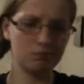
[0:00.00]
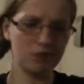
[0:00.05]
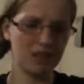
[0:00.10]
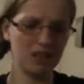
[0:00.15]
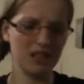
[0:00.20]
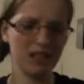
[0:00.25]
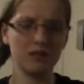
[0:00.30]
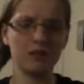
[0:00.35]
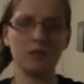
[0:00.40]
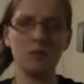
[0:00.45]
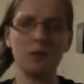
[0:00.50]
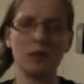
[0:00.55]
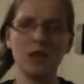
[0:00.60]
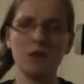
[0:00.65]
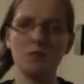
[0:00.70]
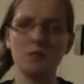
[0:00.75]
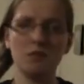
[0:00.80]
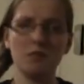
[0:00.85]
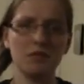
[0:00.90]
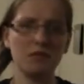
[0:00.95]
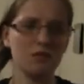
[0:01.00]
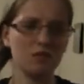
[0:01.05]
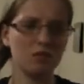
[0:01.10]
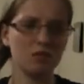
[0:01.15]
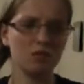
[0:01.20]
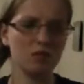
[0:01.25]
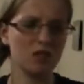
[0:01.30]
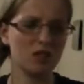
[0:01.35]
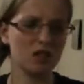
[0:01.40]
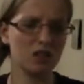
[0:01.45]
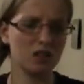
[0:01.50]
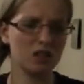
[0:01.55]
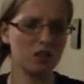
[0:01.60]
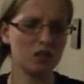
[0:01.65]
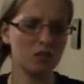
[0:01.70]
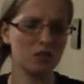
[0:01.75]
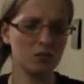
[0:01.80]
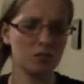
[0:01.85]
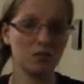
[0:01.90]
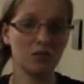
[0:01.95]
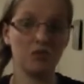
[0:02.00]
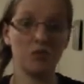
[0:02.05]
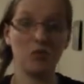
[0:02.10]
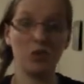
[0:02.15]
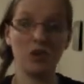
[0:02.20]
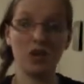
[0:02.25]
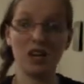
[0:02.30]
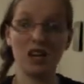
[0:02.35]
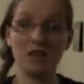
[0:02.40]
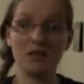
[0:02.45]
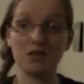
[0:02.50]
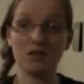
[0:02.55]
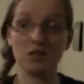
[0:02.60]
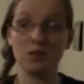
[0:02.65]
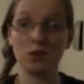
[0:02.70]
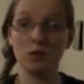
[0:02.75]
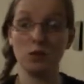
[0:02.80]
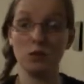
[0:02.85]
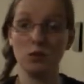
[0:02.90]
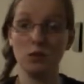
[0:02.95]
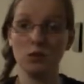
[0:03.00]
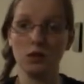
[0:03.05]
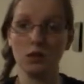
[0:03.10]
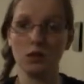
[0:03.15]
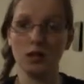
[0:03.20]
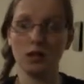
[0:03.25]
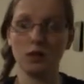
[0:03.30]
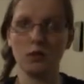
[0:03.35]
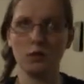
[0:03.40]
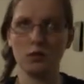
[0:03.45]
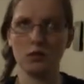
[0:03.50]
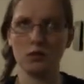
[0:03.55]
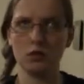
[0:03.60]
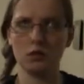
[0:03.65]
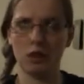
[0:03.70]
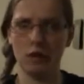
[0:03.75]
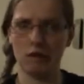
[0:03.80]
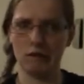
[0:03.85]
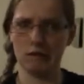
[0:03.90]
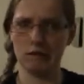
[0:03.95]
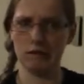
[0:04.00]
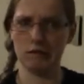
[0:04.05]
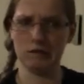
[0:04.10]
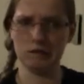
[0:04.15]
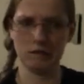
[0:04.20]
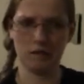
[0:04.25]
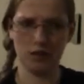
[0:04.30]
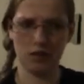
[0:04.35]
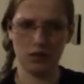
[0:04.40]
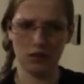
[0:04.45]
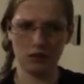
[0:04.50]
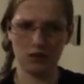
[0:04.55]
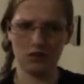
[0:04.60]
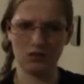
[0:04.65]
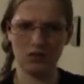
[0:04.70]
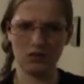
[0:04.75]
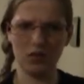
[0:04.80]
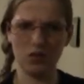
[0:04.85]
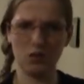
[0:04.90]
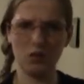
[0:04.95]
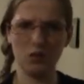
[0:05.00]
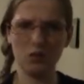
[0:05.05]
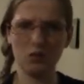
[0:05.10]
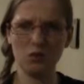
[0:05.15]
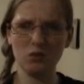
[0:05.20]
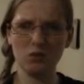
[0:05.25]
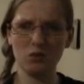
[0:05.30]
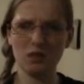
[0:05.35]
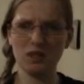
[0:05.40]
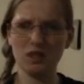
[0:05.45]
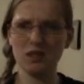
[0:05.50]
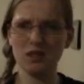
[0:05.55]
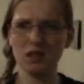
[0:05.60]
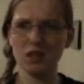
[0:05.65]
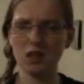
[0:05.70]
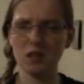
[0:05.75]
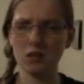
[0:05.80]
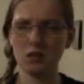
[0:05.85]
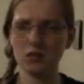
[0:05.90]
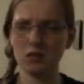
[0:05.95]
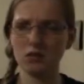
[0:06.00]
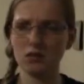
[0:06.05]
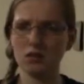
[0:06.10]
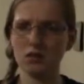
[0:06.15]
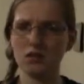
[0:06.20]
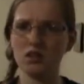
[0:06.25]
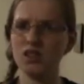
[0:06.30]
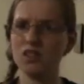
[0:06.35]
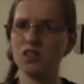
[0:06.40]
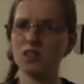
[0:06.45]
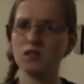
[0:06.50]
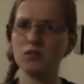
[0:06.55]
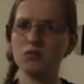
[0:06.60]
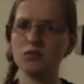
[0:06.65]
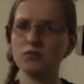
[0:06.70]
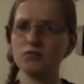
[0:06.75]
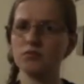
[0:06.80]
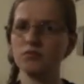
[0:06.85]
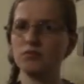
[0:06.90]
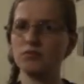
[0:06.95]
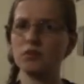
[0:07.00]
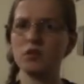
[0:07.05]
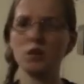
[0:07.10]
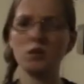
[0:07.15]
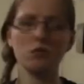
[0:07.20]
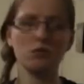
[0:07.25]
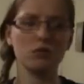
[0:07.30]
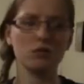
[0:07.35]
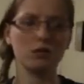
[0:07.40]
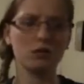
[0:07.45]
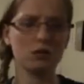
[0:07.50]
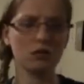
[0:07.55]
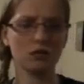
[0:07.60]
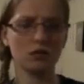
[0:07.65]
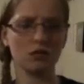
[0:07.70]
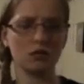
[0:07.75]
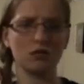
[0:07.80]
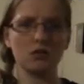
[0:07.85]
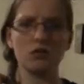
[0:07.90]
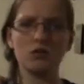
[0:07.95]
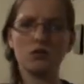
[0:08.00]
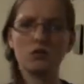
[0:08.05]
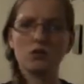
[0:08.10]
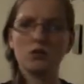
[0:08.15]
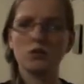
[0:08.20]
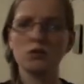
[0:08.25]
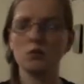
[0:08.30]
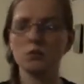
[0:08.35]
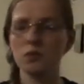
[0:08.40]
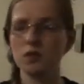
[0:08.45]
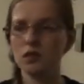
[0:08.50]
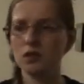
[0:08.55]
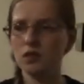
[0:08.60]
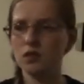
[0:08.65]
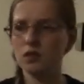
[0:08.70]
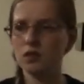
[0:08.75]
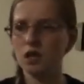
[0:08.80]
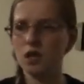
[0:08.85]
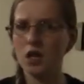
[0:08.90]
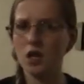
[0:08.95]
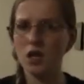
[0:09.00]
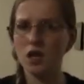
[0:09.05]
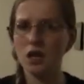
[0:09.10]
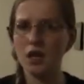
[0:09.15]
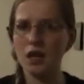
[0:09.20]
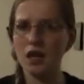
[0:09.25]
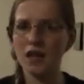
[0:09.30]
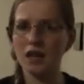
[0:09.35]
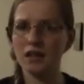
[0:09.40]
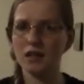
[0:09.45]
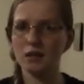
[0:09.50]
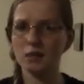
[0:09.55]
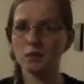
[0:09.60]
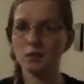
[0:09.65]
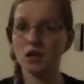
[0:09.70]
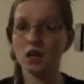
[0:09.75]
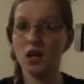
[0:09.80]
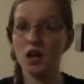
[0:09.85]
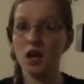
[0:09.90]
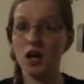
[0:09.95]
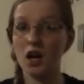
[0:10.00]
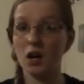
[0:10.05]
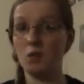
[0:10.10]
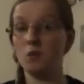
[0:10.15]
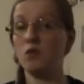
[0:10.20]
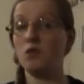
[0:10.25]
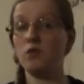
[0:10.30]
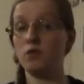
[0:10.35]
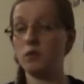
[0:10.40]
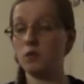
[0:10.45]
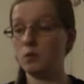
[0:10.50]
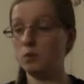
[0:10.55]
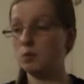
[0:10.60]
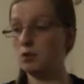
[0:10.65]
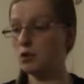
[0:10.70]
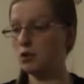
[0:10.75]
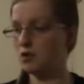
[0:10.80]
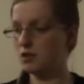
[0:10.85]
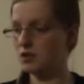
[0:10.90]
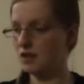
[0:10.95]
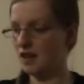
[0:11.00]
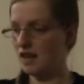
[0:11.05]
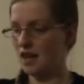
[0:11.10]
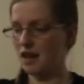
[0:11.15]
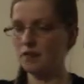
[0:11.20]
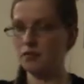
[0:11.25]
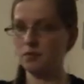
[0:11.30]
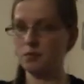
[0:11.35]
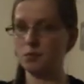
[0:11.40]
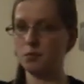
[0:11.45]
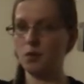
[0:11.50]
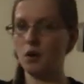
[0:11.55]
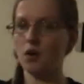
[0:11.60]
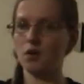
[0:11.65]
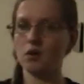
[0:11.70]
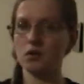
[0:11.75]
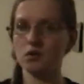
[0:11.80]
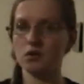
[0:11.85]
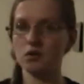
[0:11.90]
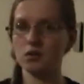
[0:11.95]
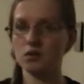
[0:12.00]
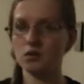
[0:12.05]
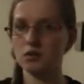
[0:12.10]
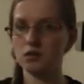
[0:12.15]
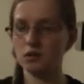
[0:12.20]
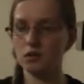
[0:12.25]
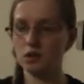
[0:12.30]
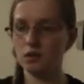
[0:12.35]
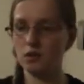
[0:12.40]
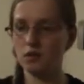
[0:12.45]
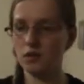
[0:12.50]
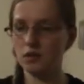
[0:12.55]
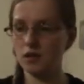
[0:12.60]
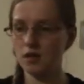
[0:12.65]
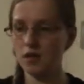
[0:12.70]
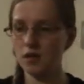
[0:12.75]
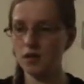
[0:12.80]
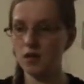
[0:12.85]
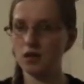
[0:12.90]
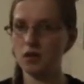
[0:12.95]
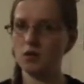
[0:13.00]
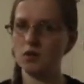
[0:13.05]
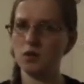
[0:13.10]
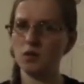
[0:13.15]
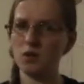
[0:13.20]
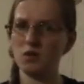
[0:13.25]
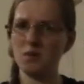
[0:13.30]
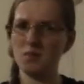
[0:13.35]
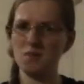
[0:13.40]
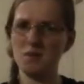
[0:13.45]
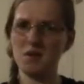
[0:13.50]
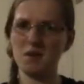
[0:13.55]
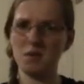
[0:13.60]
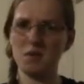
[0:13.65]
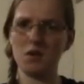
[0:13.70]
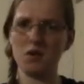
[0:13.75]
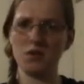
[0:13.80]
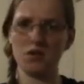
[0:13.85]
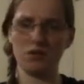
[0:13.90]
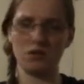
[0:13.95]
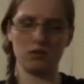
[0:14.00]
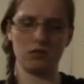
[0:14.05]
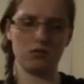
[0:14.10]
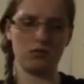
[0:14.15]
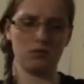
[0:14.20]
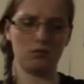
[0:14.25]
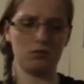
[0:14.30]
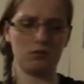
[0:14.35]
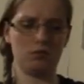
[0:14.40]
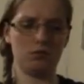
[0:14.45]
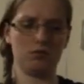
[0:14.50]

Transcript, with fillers: pieces of paper from when before I left school and that was two years ago, you know, notes and school books. Um, I'm off with books. I have a box over there, you know, one of the big boxes,